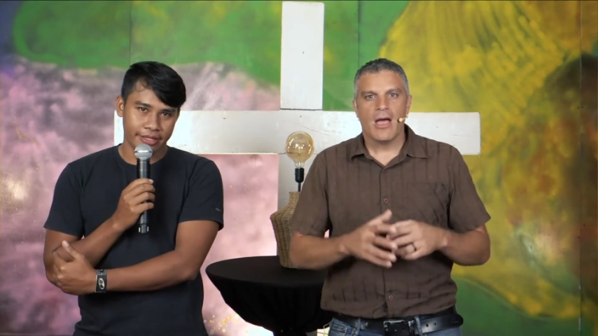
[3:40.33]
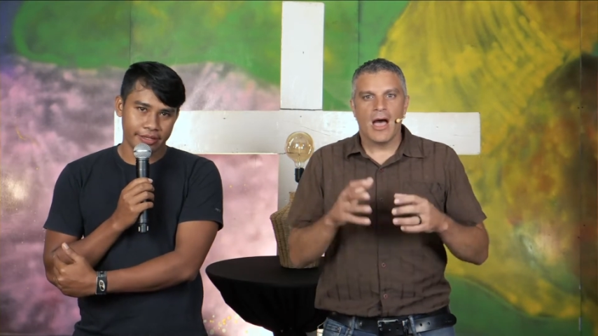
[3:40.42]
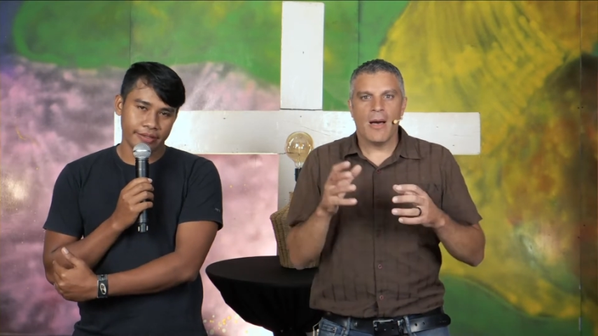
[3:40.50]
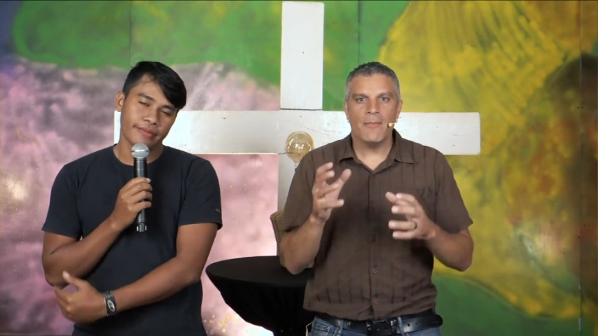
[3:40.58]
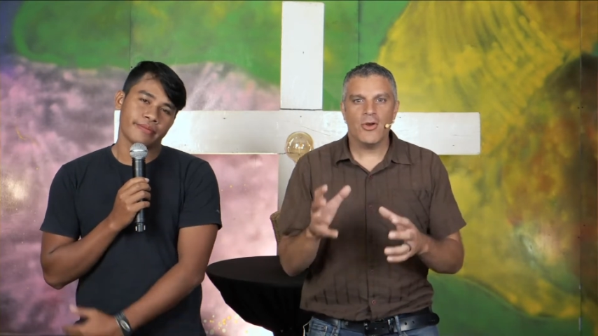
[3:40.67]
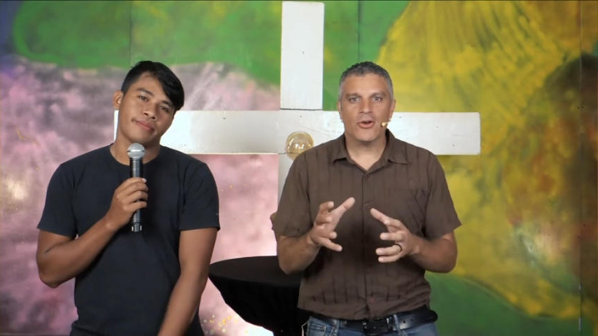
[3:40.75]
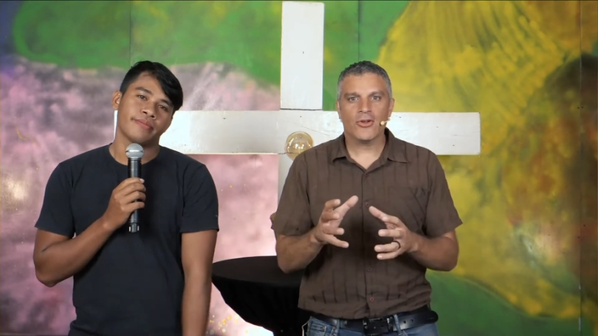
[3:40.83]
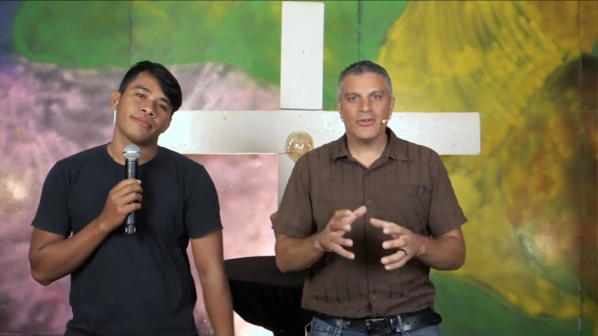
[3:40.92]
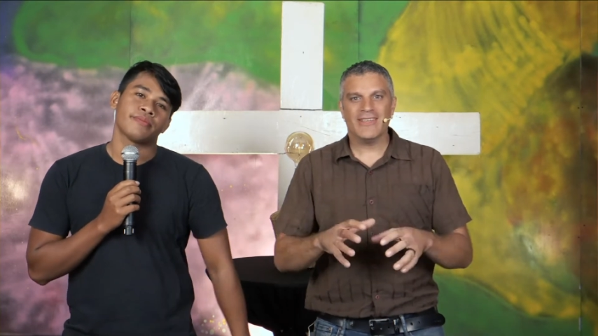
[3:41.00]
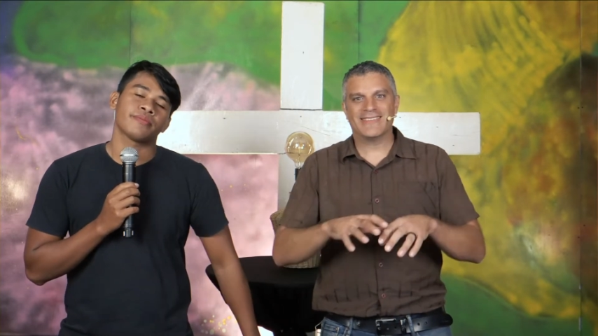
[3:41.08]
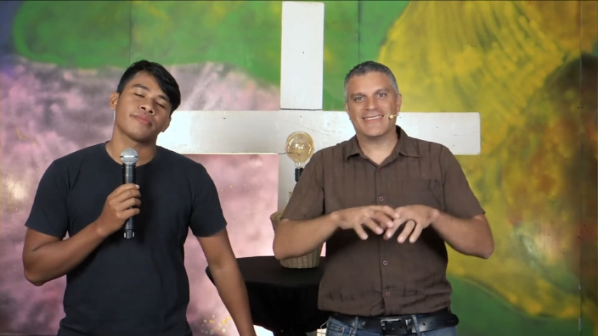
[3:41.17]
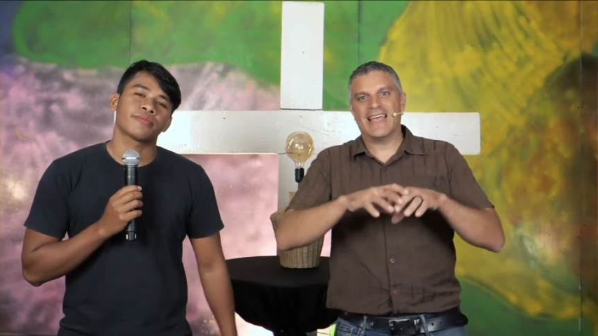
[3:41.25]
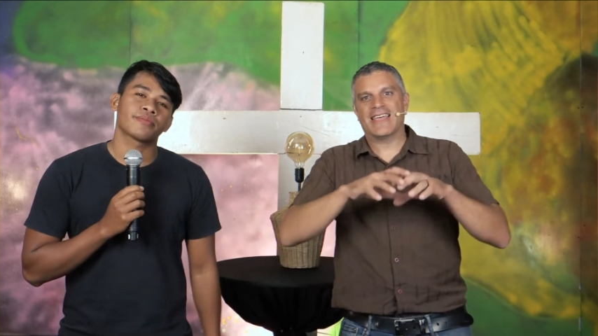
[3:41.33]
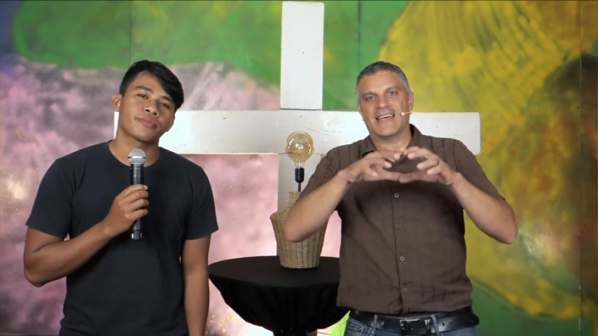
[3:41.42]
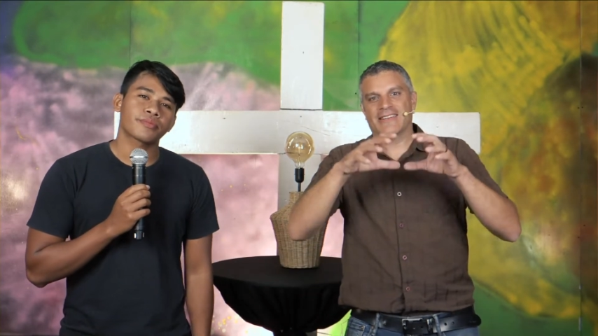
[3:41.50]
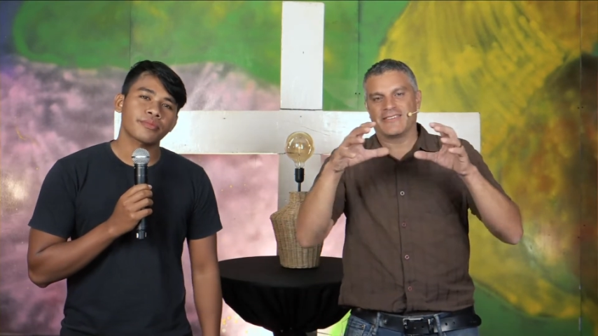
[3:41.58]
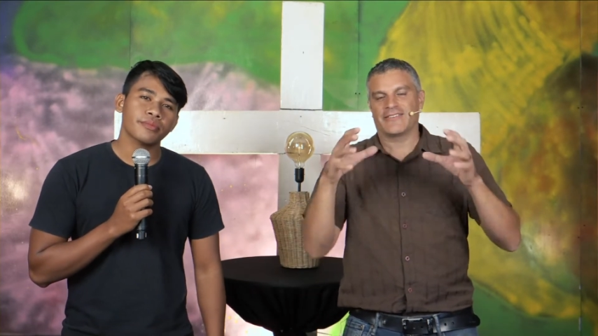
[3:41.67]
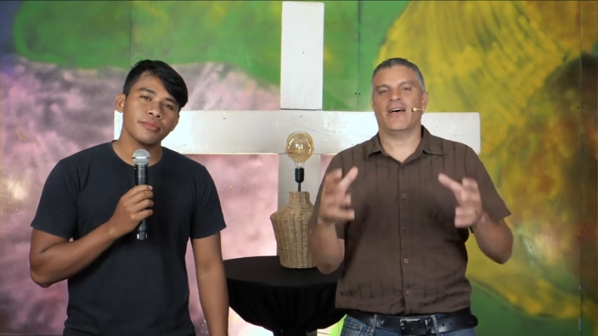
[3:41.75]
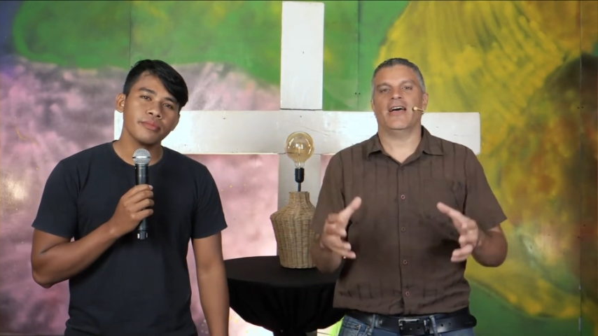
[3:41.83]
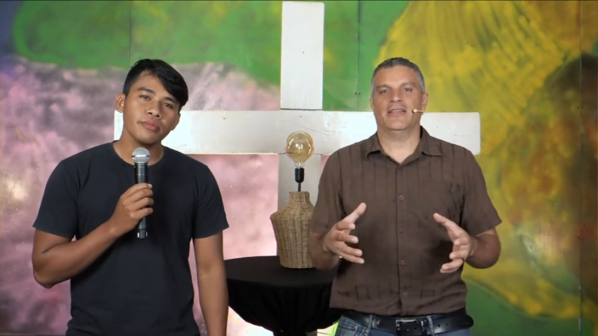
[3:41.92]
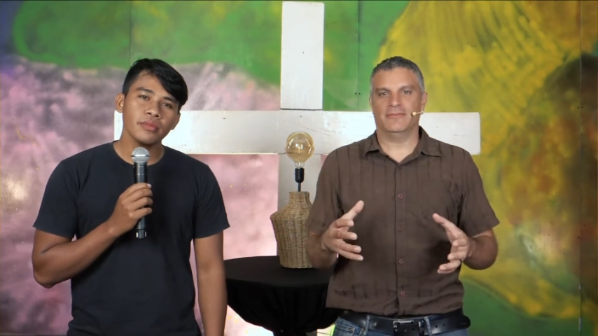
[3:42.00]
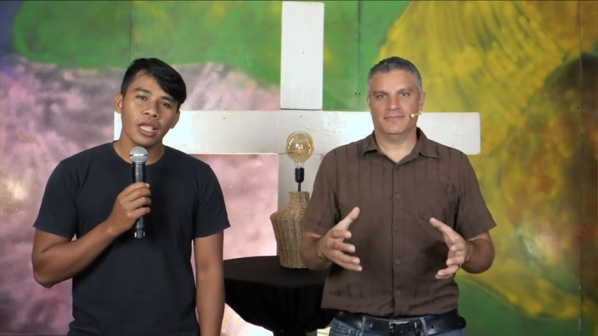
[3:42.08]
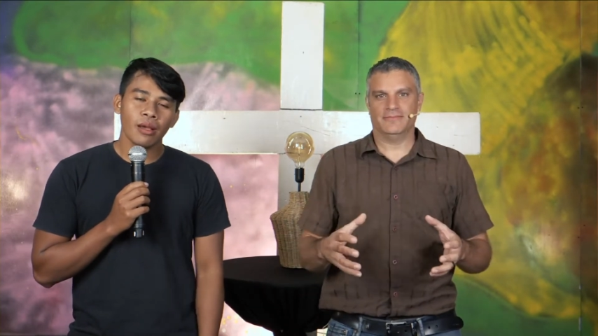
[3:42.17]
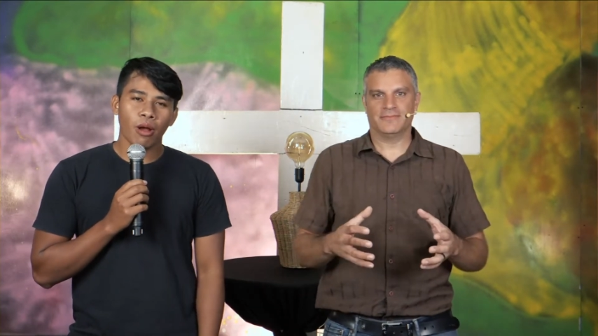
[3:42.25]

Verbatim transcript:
Speaker 1: A miracle is like a sign.